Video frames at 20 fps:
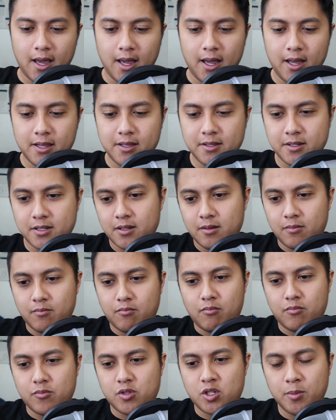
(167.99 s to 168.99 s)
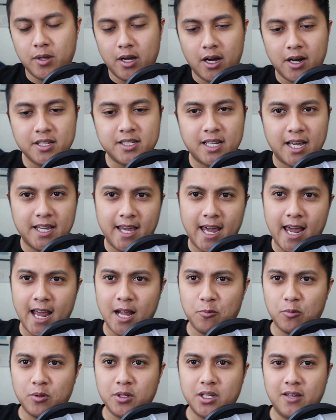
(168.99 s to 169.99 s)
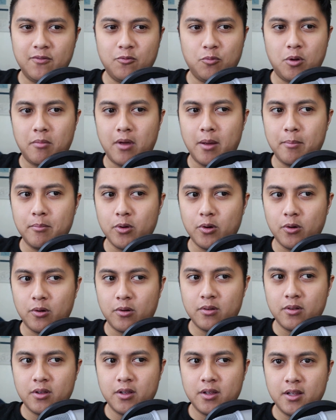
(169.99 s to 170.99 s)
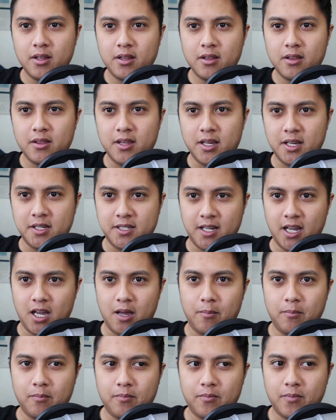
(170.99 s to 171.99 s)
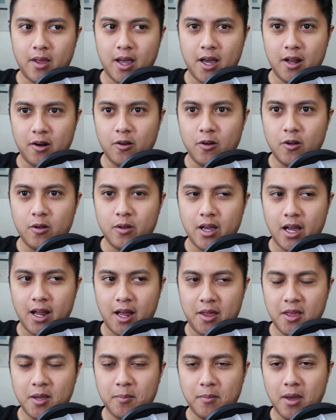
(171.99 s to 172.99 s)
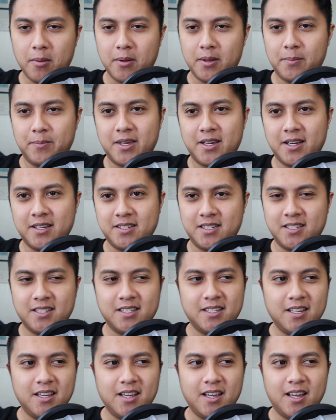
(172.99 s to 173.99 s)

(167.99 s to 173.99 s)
And to be honest, I can't really even remember the exam at all. And I think maybe because